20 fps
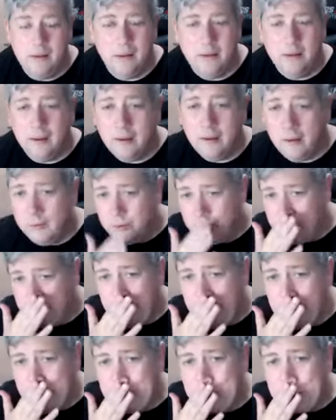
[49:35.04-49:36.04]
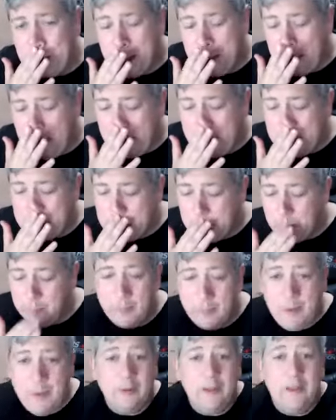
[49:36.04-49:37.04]
you know, jeepers. And so,
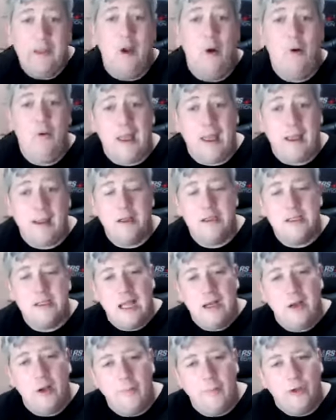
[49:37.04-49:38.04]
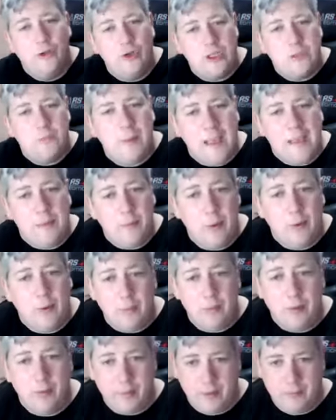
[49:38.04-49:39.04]
but people didn't know that because I hadn't got my trust bank built
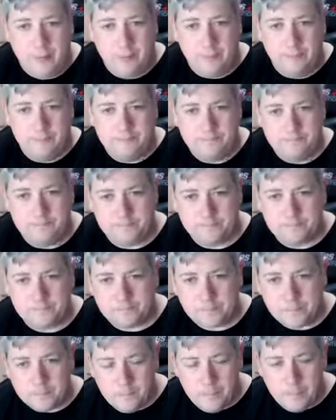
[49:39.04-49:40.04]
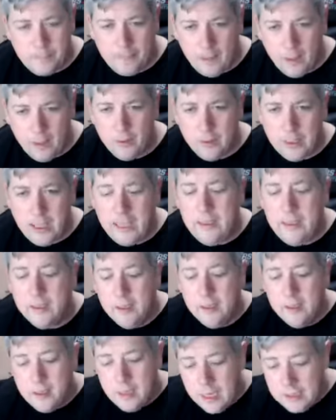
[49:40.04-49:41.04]
up with people. Okay.
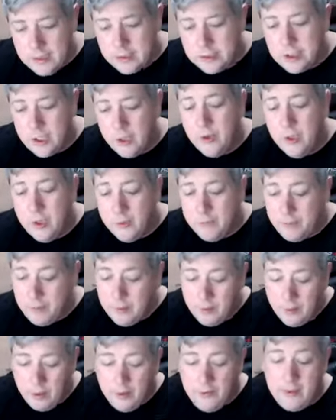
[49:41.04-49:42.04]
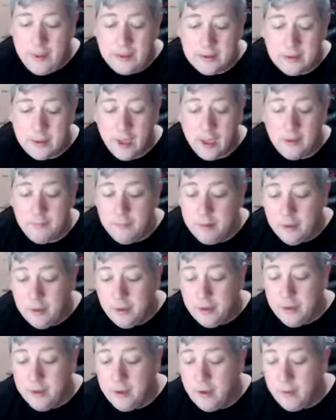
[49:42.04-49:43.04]
And so, but in that time,
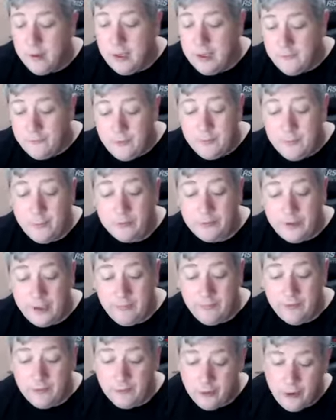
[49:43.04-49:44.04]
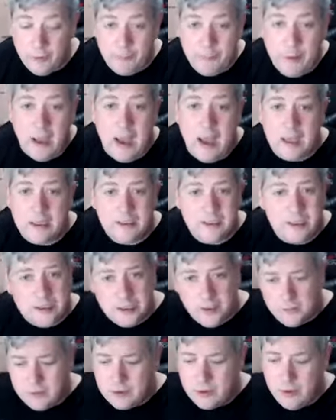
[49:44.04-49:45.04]
you know, in a football team, there's a good pass and
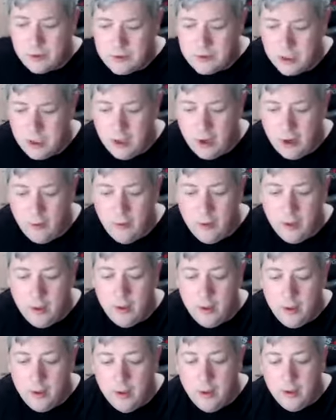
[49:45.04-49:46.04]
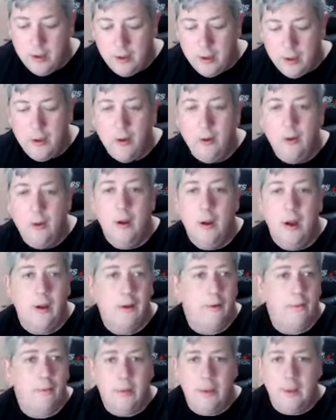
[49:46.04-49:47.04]
someone scores a goal. You know,
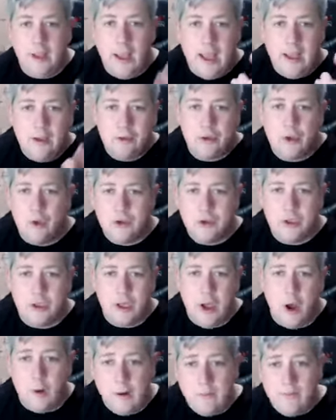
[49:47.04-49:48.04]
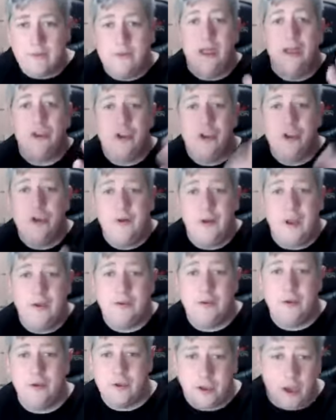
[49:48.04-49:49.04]
when the guy scores the goal and everyone starts cheering, the guy
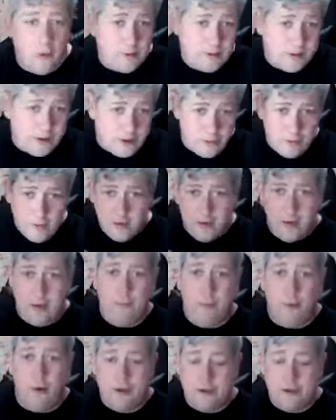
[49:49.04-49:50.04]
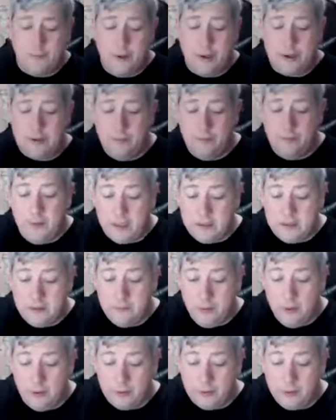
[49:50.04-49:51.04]
scores the goal, what's he do? He points to the person who passed the
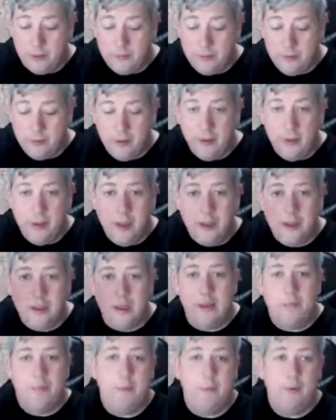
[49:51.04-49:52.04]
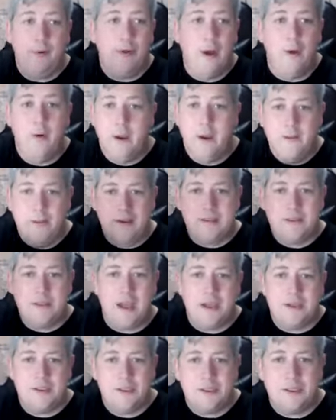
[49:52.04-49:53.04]
ball to him to let people know this is
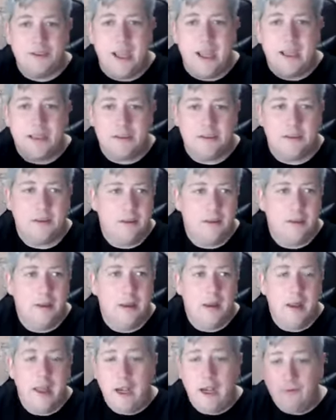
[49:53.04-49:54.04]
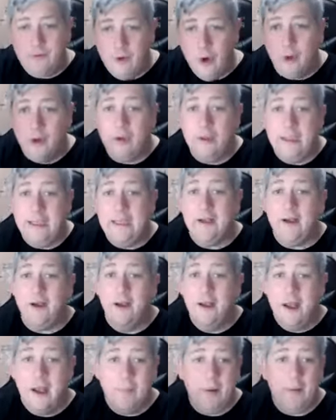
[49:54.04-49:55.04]
our success. And if you're the leader
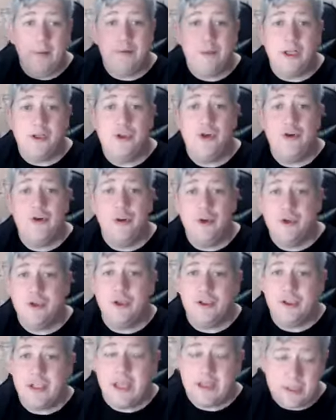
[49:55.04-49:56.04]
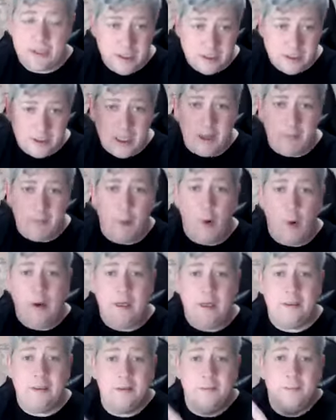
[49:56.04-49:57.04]
and people start cheering your success, start
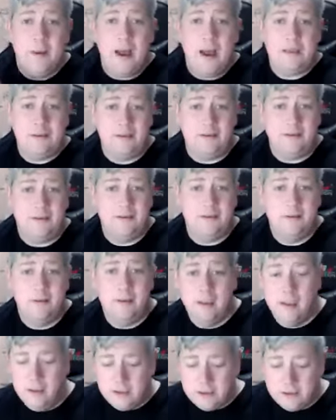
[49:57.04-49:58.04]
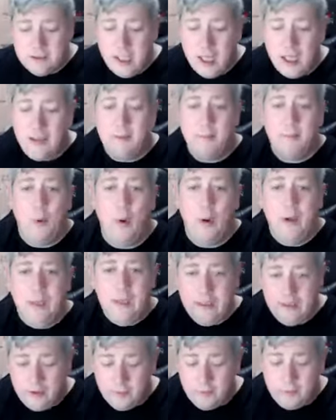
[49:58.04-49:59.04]
pointing to the passers. Start
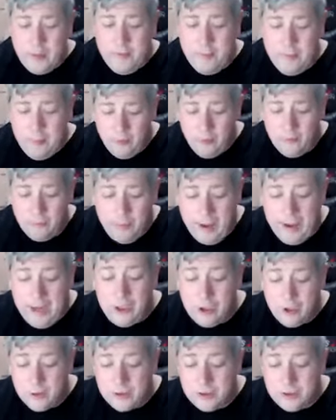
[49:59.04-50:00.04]
pointing to the people who made you a